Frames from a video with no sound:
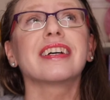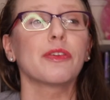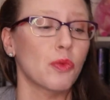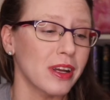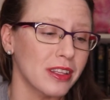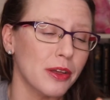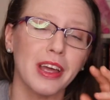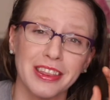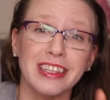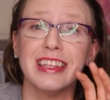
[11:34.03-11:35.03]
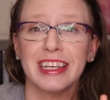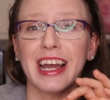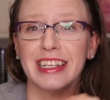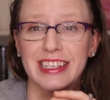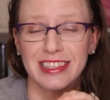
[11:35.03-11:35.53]
I think the thing
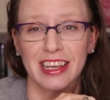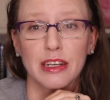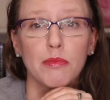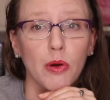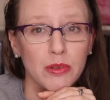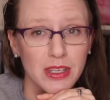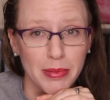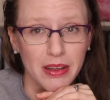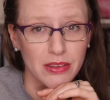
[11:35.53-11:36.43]
I disliked most about